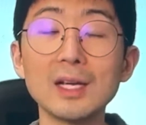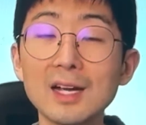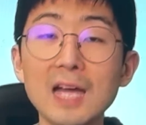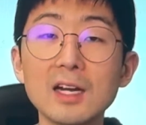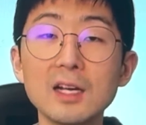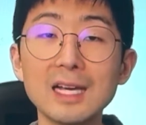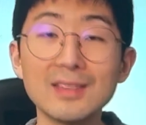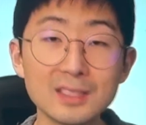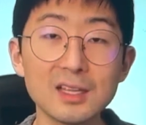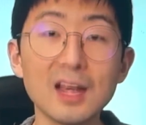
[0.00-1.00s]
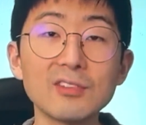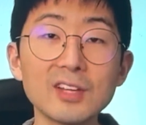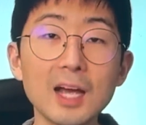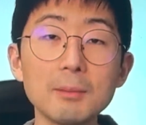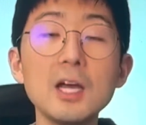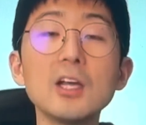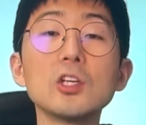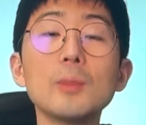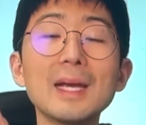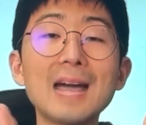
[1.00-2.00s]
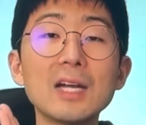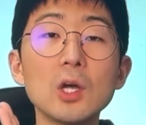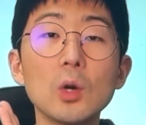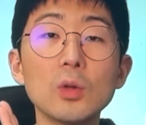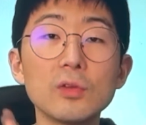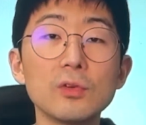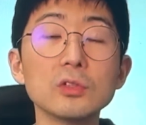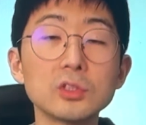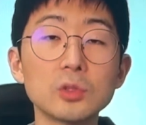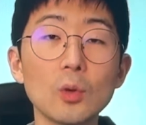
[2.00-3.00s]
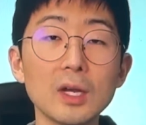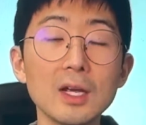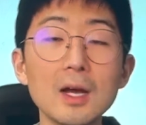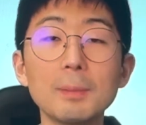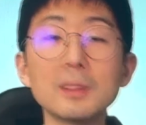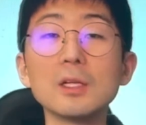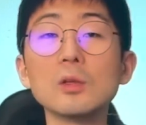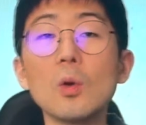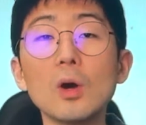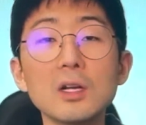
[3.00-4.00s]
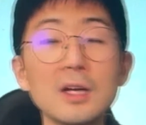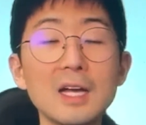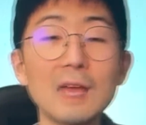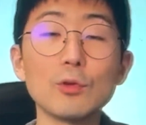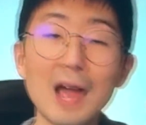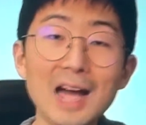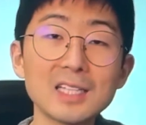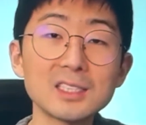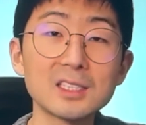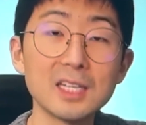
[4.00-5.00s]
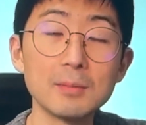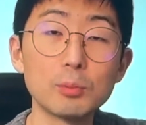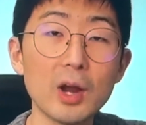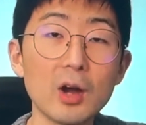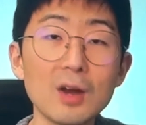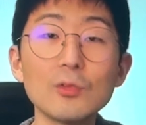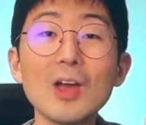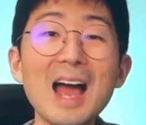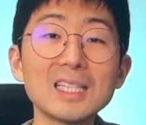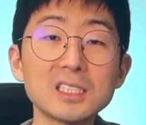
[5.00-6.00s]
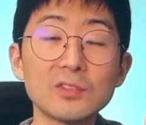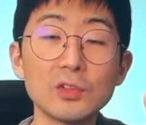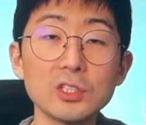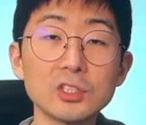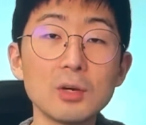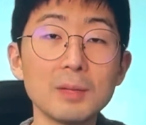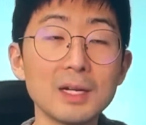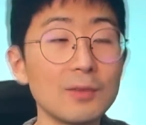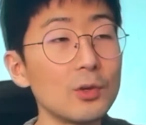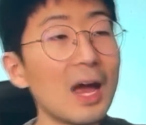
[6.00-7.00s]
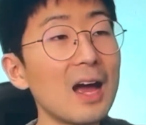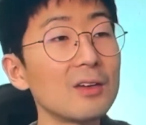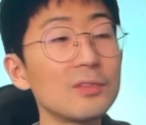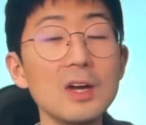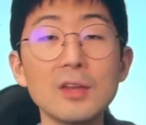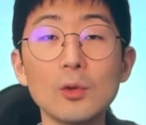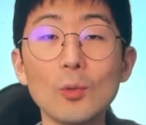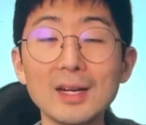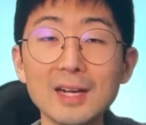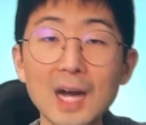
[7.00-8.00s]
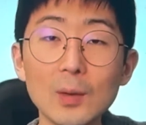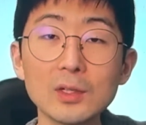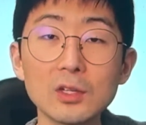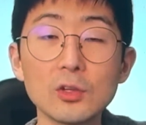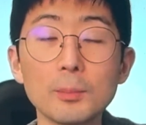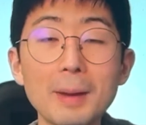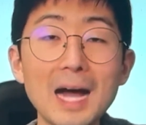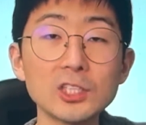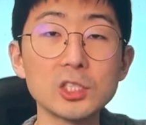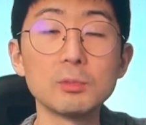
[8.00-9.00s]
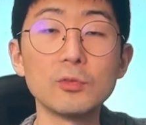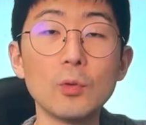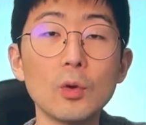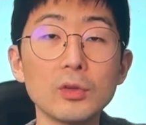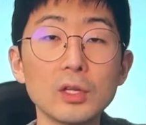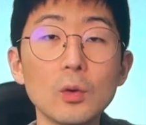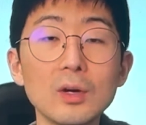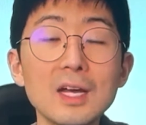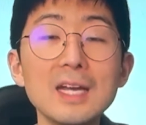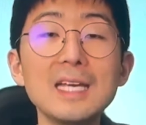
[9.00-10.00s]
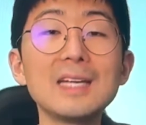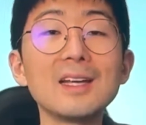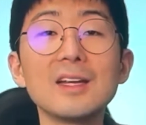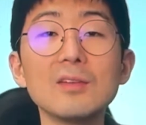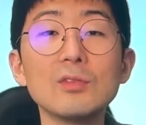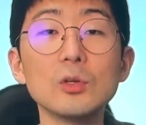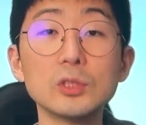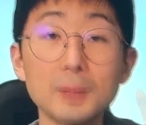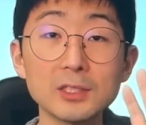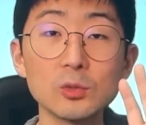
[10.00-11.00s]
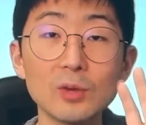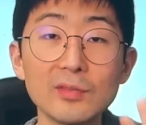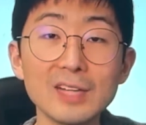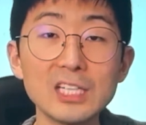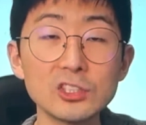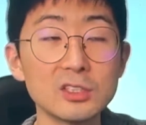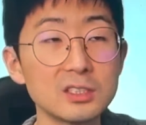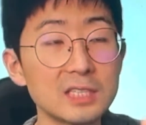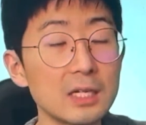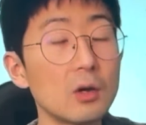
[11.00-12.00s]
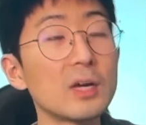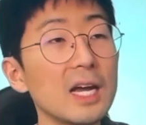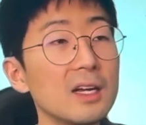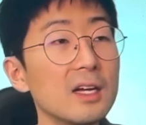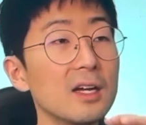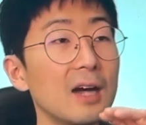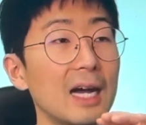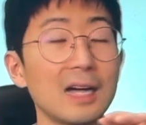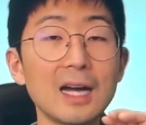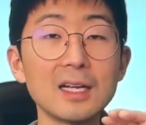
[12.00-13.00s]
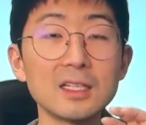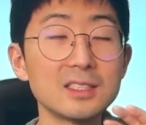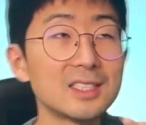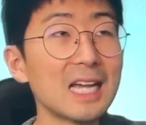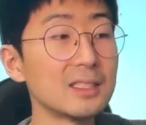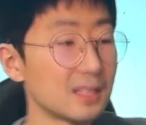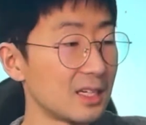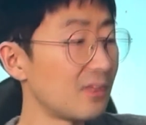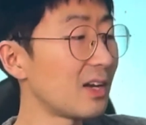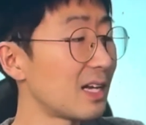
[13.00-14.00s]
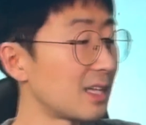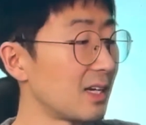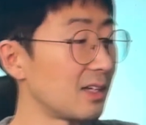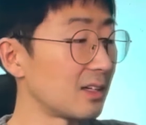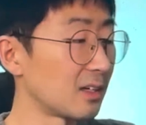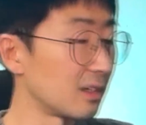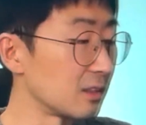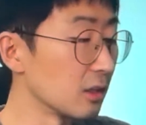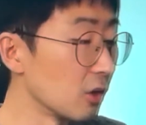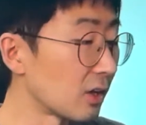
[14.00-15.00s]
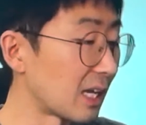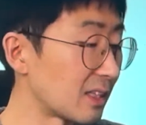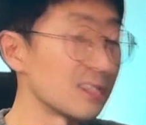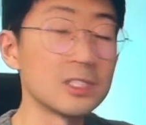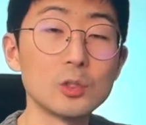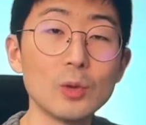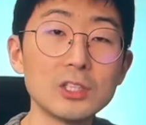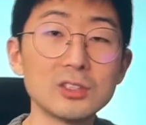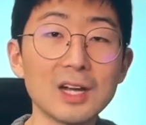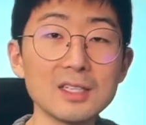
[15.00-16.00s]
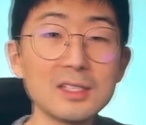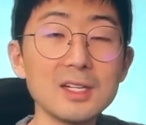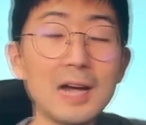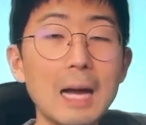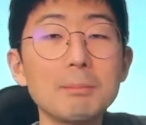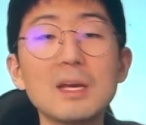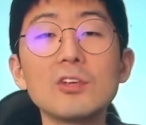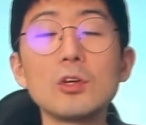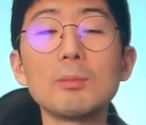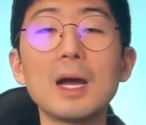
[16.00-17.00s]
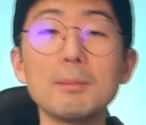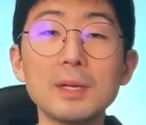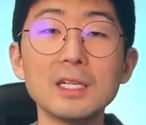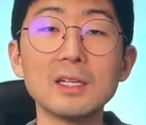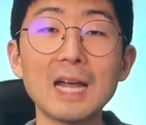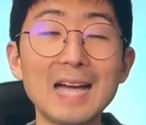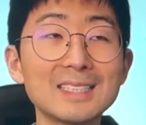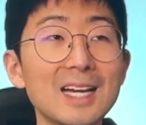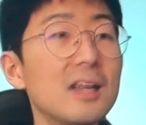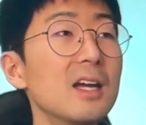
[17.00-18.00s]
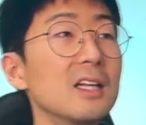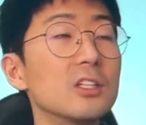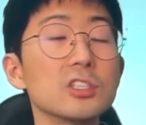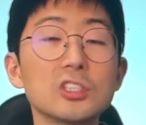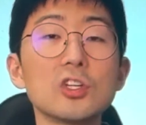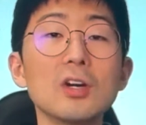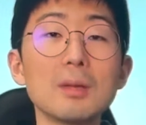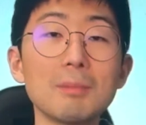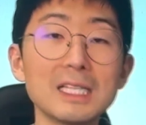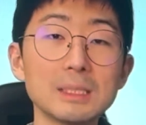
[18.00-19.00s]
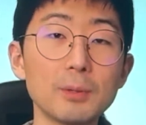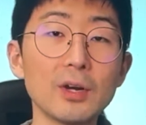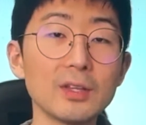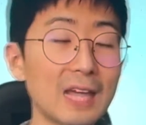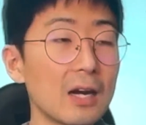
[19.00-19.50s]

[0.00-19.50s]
And again, in this lifetime, you may not know the full story. But the Lord, if yeah. you ask in prayer, if you ask for discernment, yeah. if you have the right character, the posture before the Lord, He can give you special revelation to say, okay, I, I can sense. And even as I uh, look at this situation, guys, I'm giving you my opinion. As I discern in my spirit yeah.